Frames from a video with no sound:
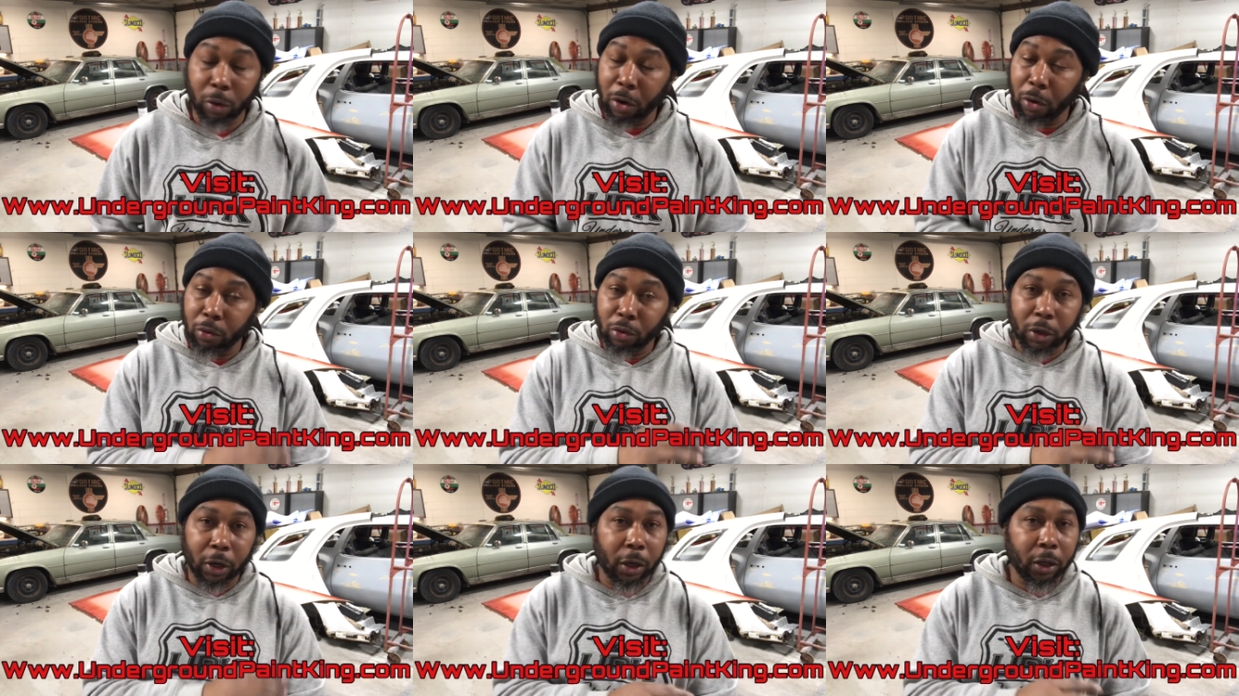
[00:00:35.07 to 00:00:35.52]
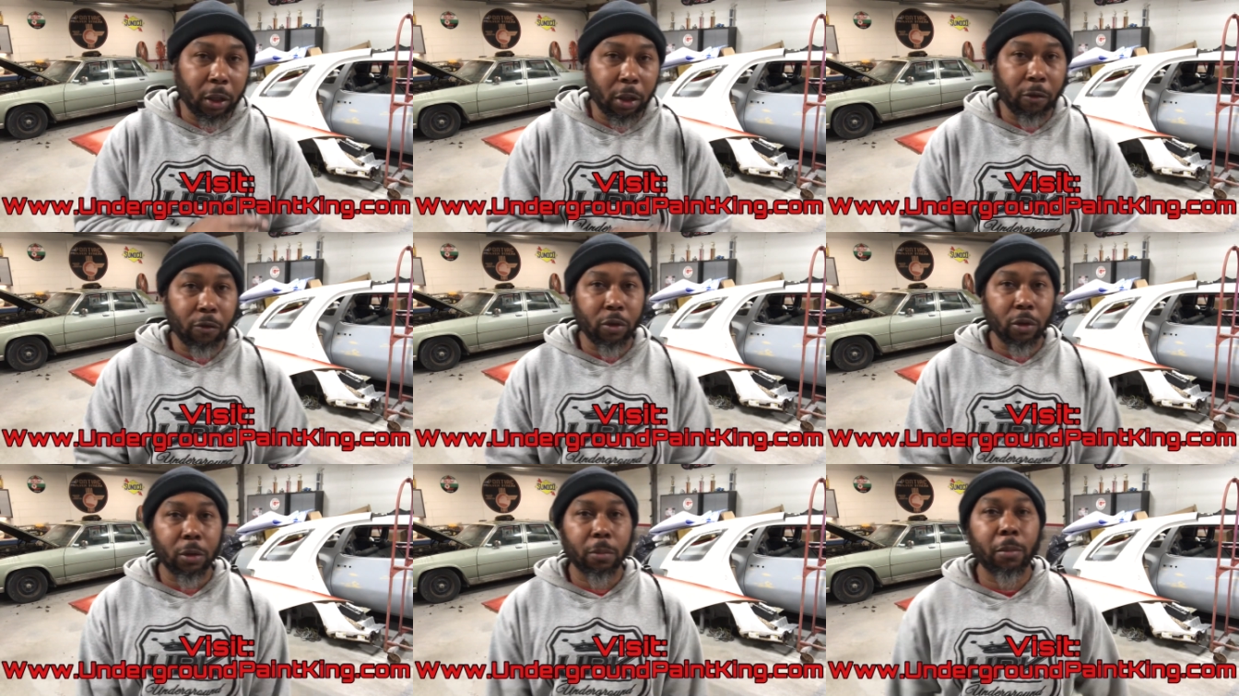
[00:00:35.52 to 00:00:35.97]
gonna try to
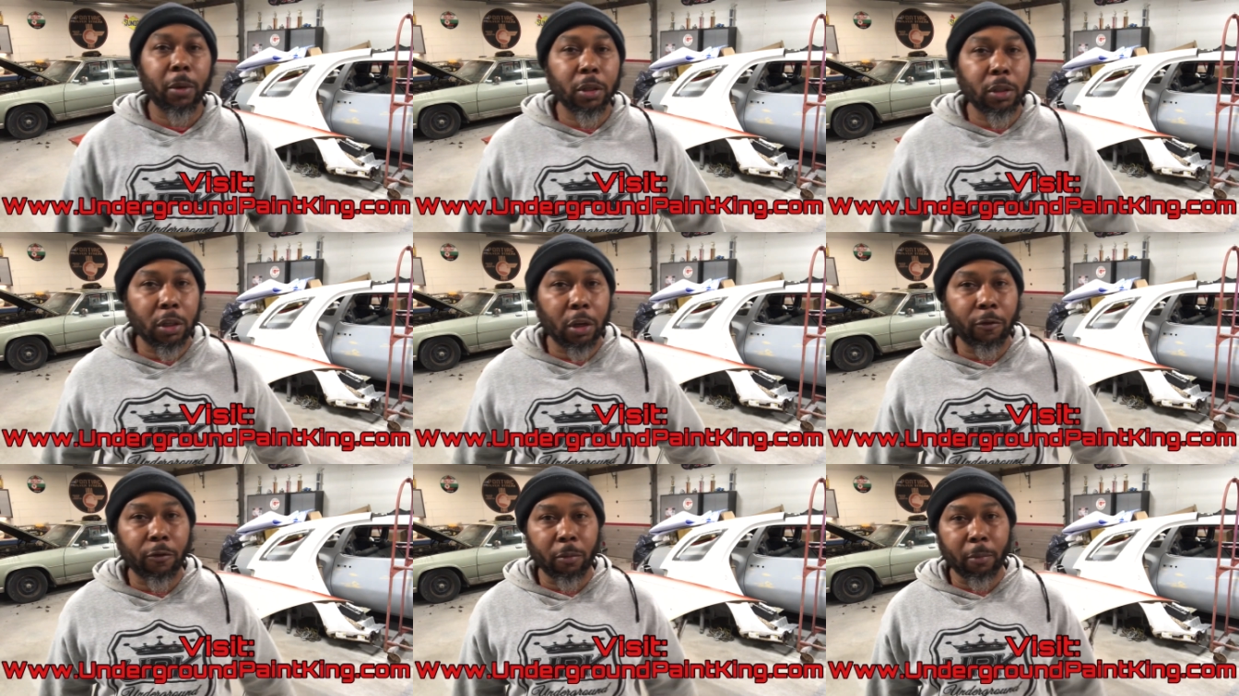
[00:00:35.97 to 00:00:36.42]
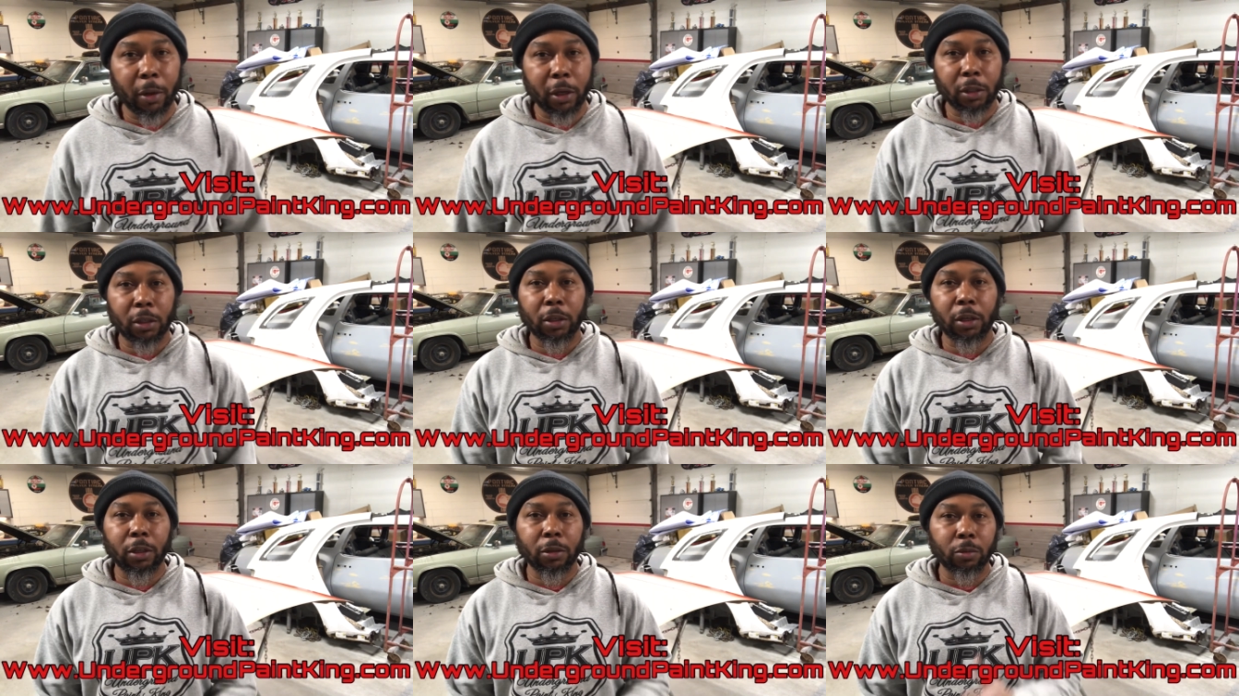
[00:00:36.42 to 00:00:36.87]
give you as much
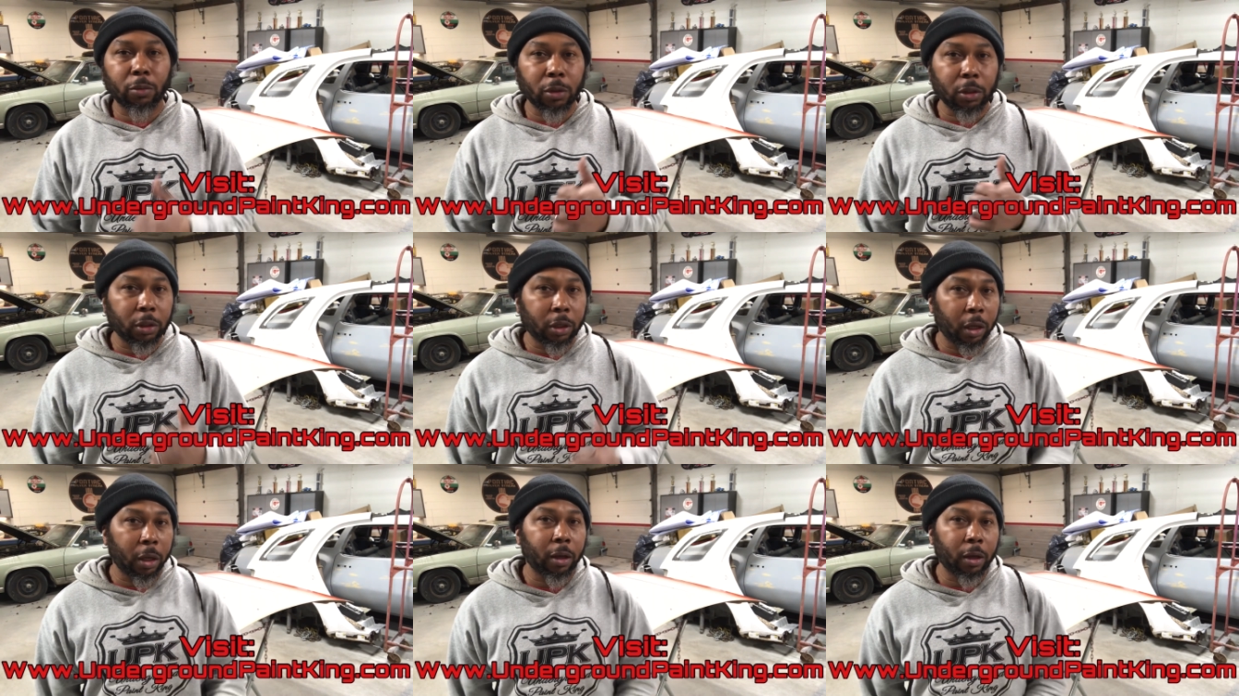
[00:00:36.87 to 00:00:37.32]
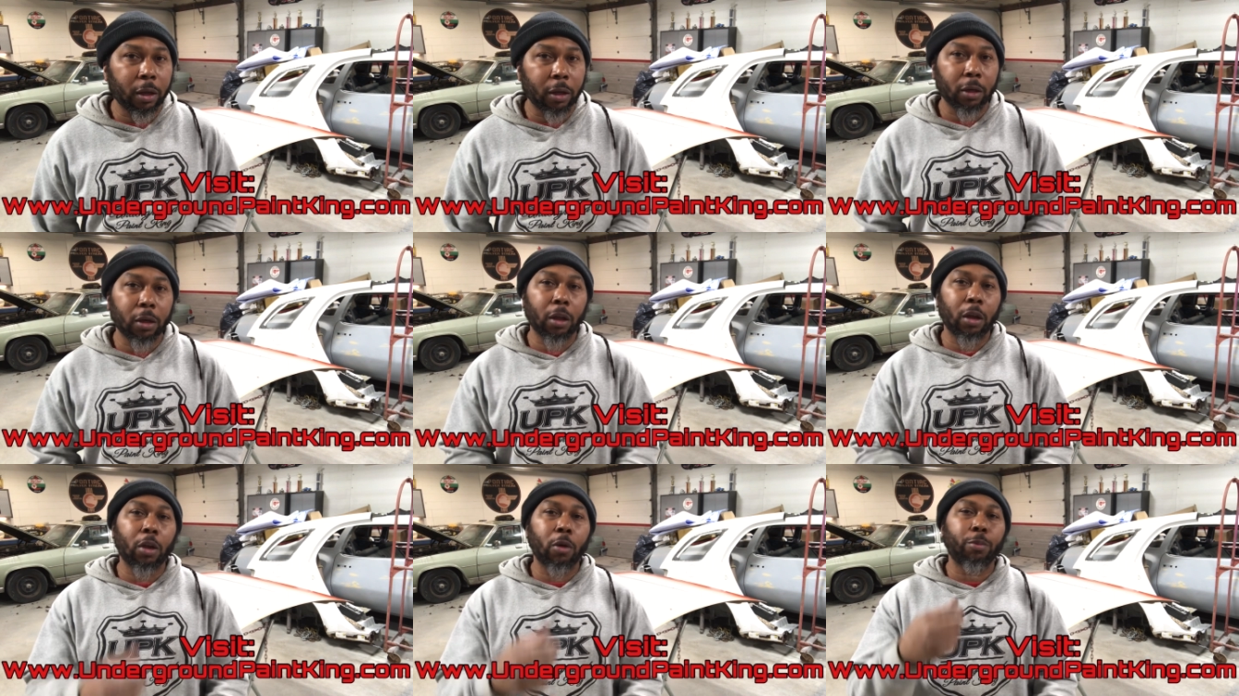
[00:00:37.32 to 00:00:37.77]
information as we
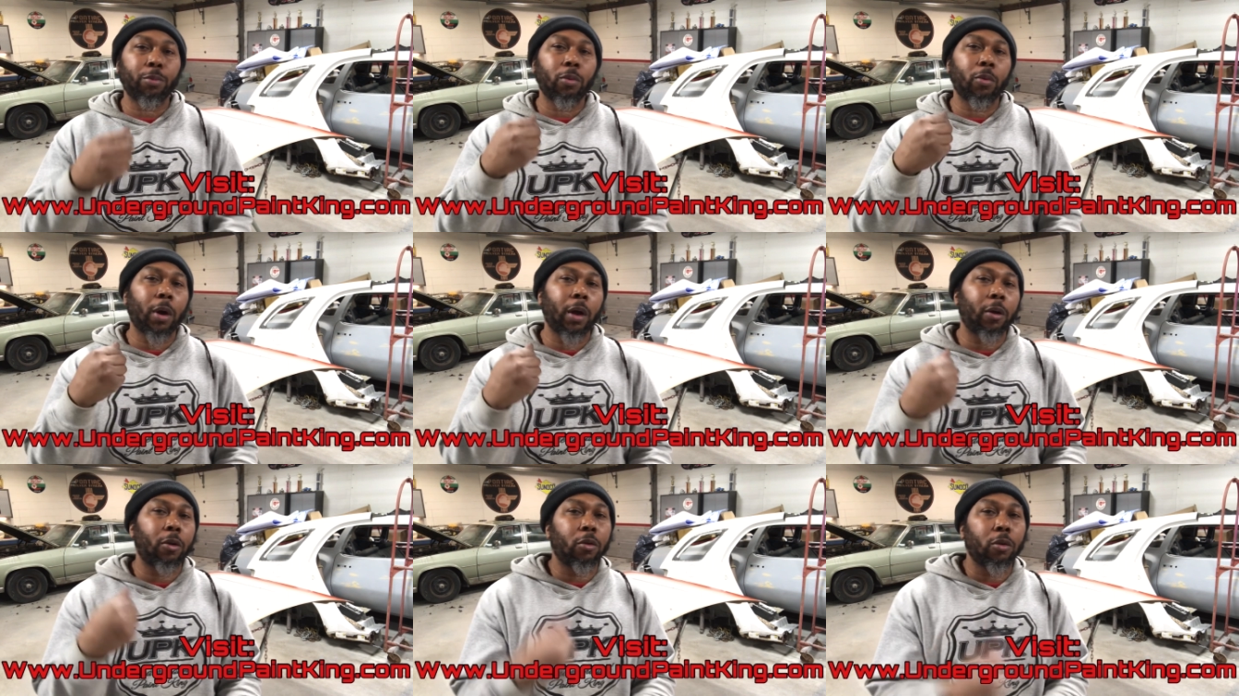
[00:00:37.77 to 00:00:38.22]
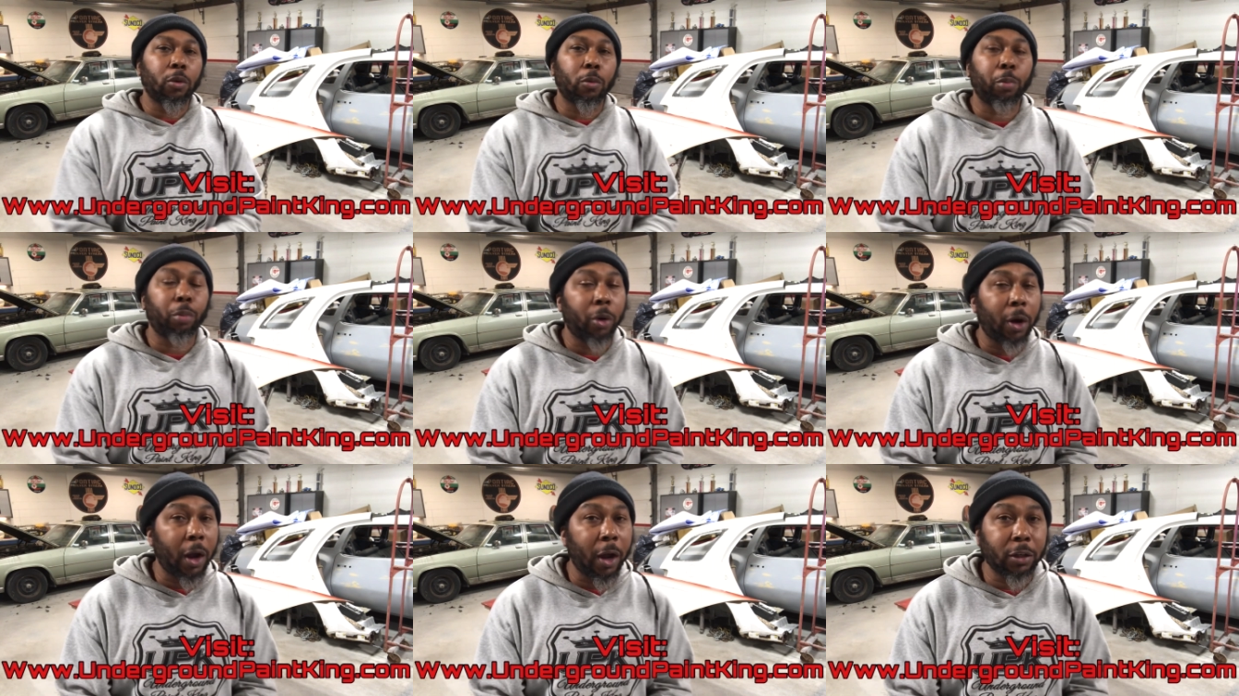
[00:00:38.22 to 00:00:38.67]
can to help you out on them
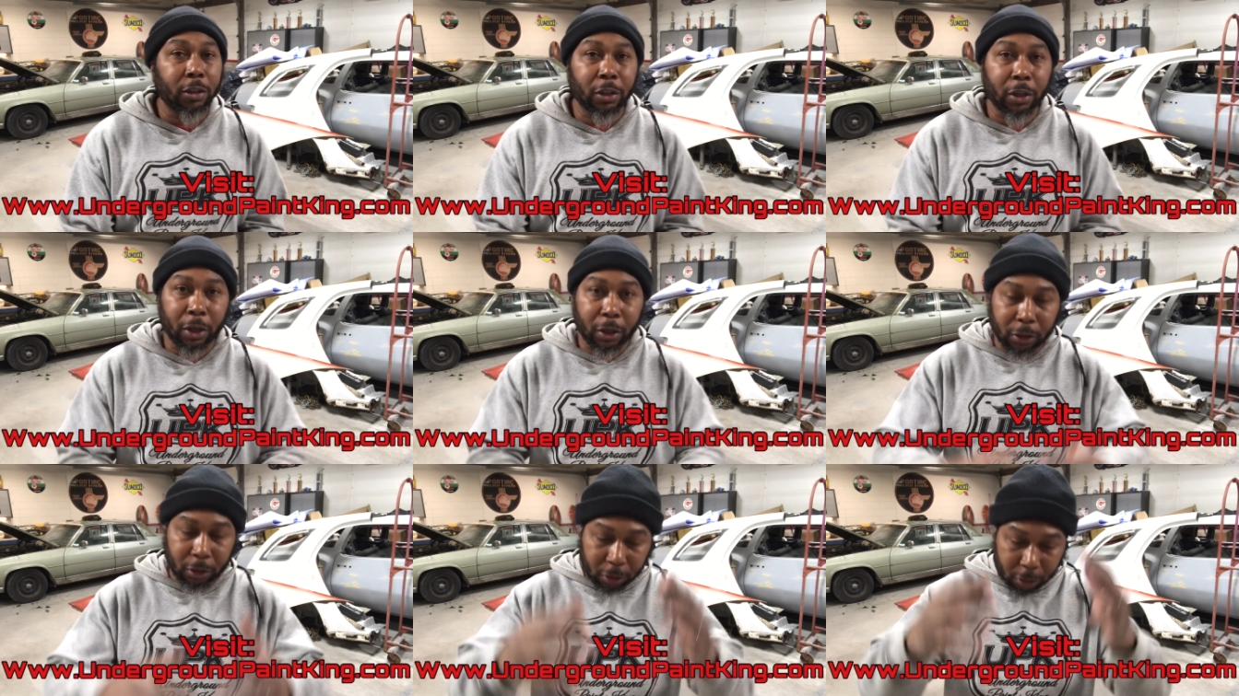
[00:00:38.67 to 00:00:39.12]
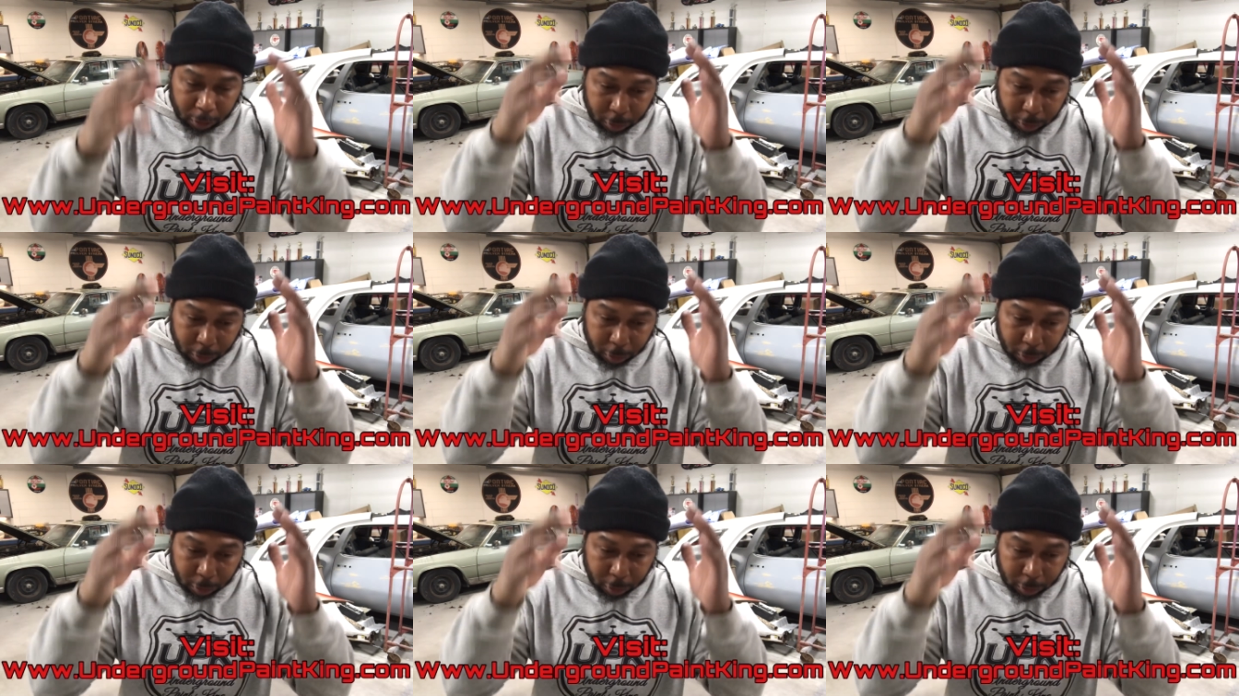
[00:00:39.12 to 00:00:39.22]
projects.